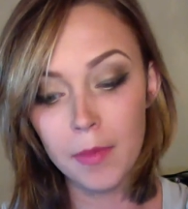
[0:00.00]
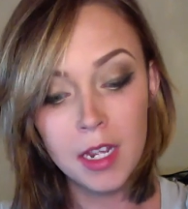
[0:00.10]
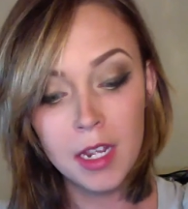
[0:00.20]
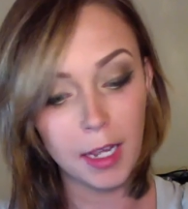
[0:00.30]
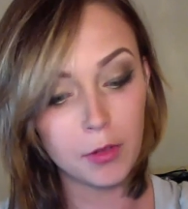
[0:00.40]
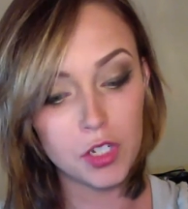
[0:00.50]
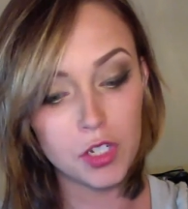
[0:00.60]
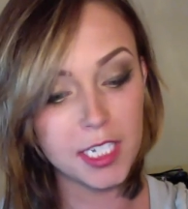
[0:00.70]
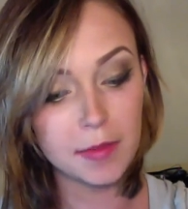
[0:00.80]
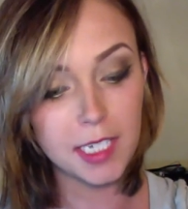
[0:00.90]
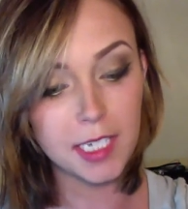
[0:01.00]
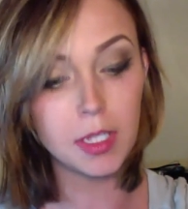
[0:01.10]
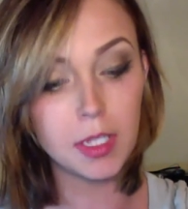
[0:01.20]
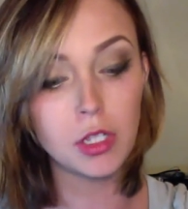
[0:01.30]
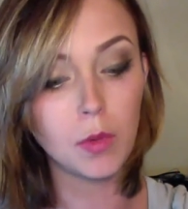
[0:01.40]
If you just have something
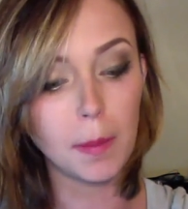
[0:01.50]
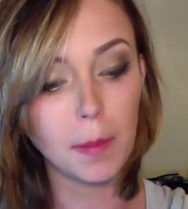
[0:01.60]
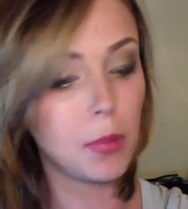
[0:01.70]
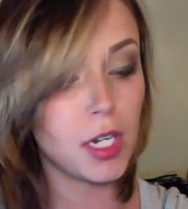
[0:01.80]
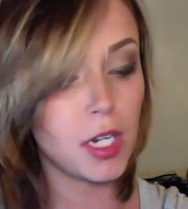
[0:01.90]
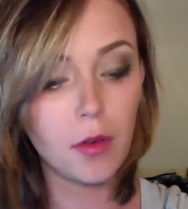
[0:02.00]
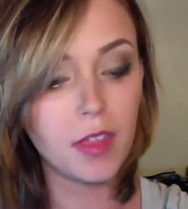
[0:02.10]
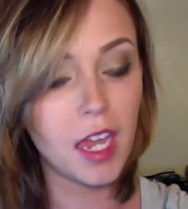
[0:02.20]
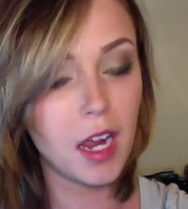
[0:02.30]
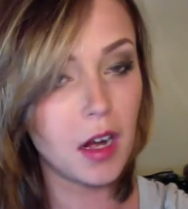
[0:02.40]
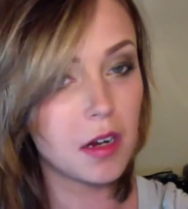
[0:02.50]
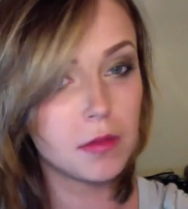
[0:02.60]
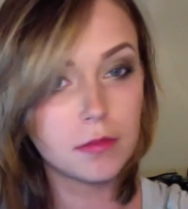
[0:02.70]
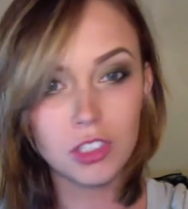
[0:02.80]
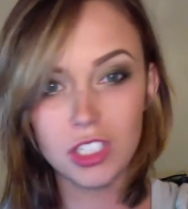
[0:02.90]
you want to put out there,
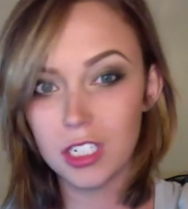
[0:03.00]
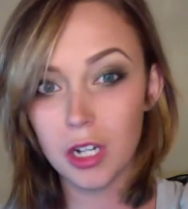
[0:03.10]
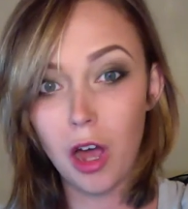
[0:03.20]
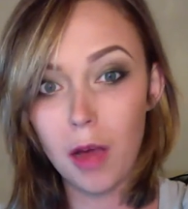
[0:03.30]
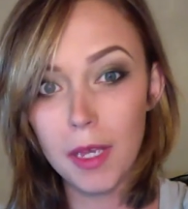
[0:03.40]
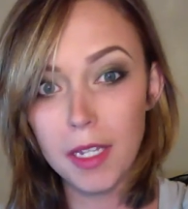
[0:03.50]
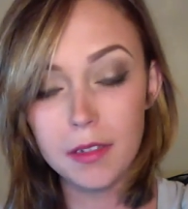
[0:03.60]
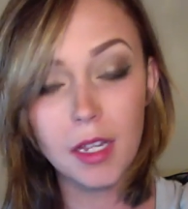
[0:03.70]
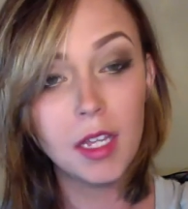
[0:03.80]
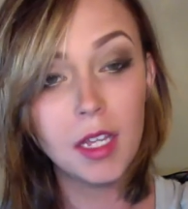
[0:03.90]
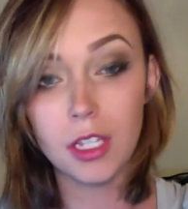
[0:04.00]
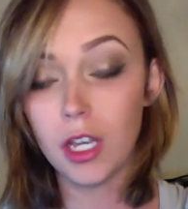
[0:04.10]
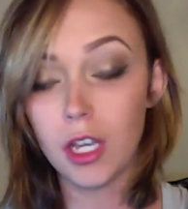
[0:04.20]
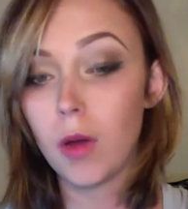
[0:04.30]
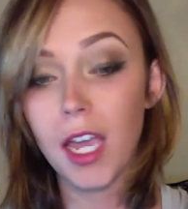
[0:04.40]
just a comment, then go
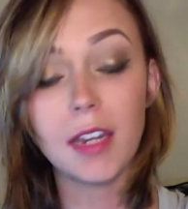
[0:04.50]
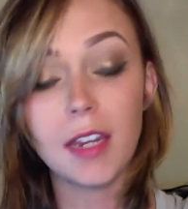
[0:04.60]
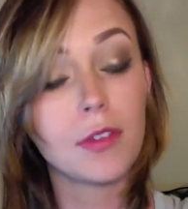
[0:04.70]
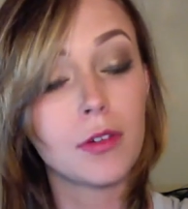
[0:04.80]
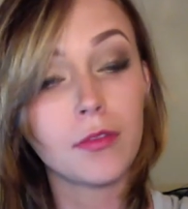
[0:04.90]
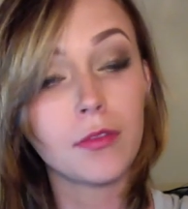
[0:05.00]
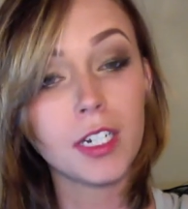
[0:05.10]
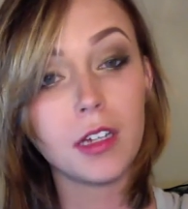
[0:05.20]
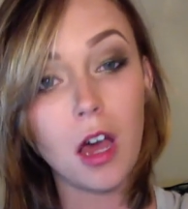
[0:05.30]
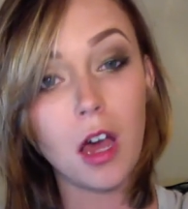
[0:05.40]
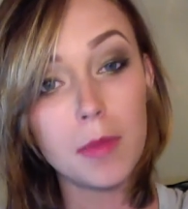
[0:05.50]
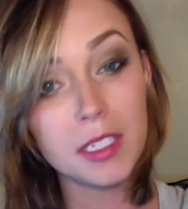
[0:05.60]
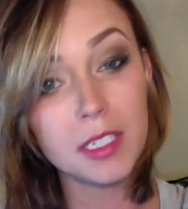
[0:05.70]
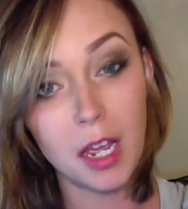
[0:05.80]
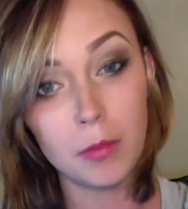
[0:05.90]
ahead and feel free to comment
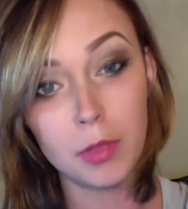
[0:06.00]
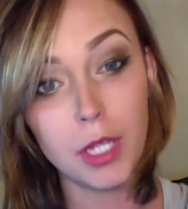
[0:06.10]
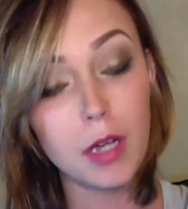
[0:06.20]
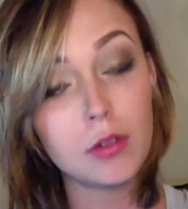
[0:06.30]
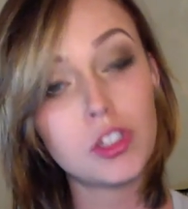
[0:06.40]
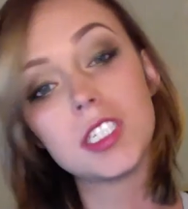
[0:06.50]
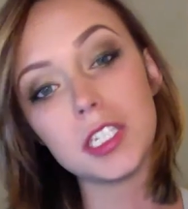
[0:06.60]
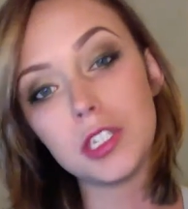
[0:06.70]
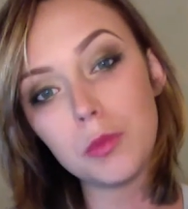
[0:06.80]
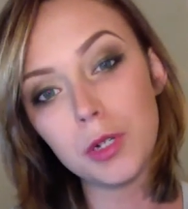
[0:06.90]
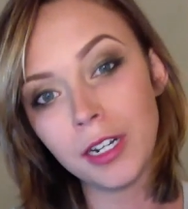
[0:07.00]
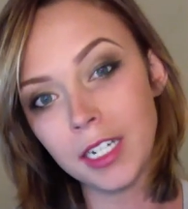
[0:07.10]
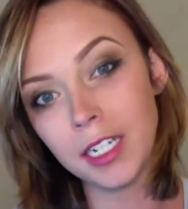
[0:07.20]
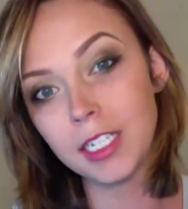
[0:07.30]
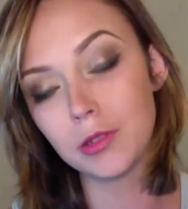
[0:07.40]
down below, just like you would on any
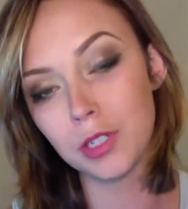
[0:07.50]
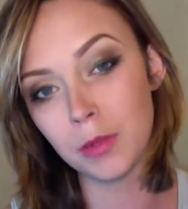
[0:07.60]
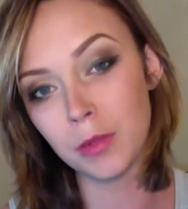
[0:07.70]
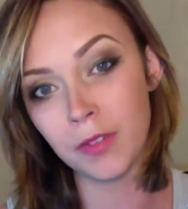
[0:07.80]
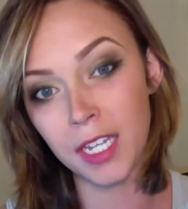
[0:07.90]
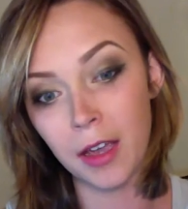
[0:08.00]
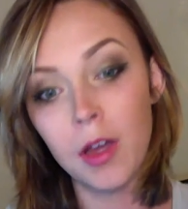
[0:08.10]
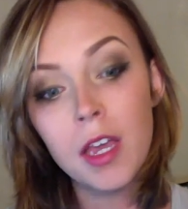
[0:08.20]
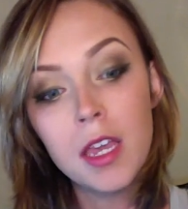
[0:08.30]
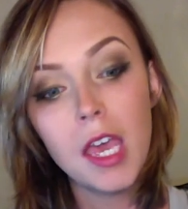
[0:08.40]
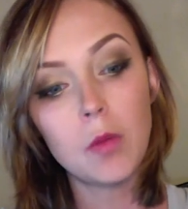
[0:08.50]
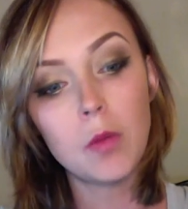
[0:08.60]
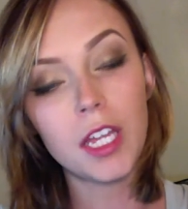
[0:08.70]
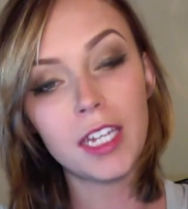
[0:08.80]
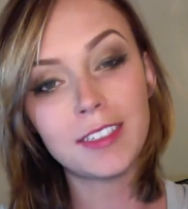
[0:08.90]
YouTube video, and we'll
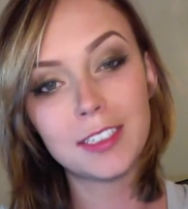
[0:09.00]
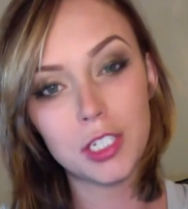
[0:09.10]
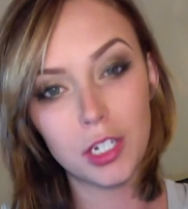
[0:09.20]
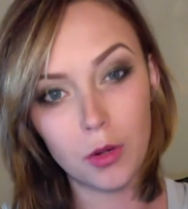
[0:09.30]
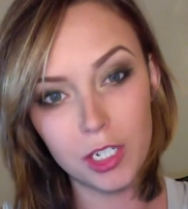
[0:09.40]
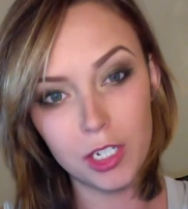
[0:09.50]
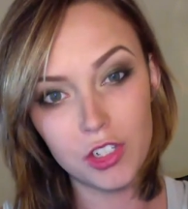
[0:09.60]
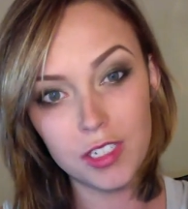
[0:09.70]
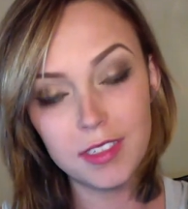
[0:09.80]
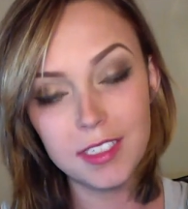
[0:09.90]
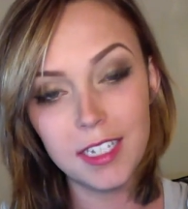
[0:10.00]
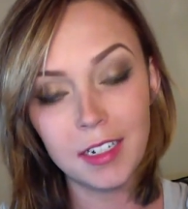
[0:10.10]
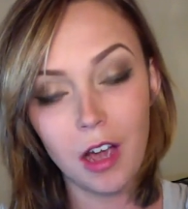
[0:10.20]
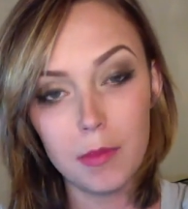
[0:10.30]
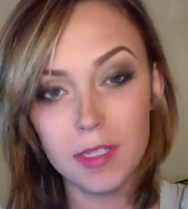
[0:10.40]
answer your questions and
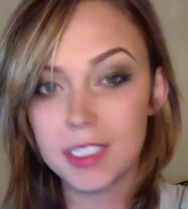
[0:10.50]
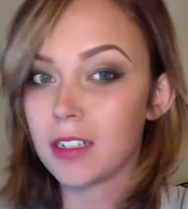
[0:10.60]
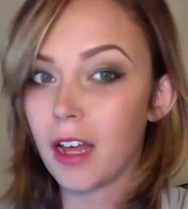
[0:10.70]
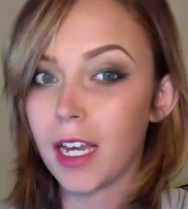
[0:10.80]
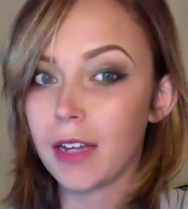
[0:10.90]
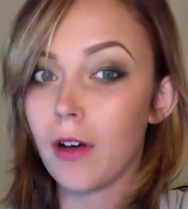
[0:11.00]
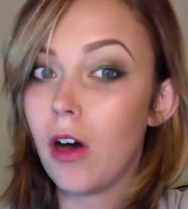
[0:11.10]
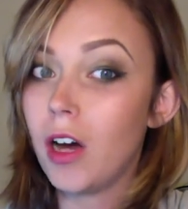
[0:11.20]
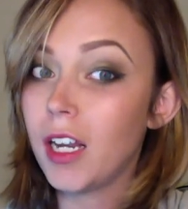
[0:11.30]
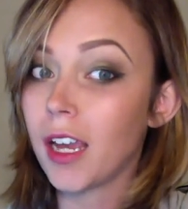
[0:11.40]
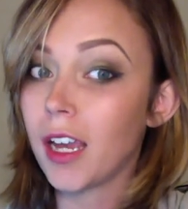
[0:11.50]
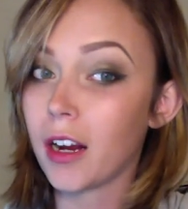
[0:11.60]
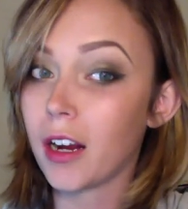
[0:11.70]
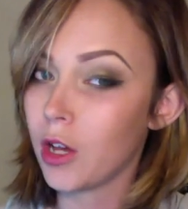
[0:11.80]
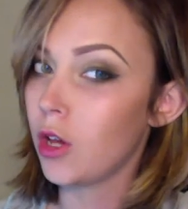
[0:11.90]
comments live on air
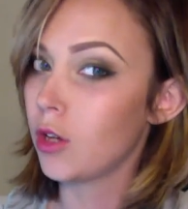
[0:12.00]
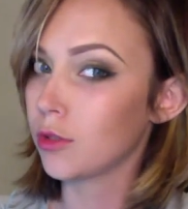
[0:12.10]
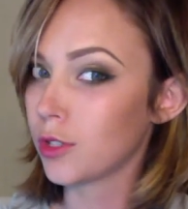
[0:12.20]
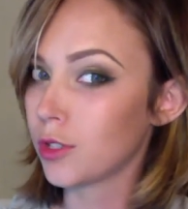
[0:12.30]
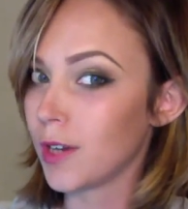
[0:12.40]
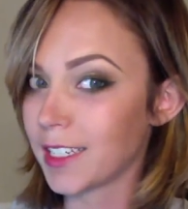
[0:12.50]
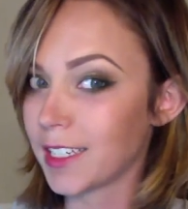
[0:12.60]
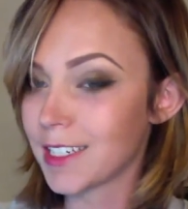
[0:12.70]
tonight.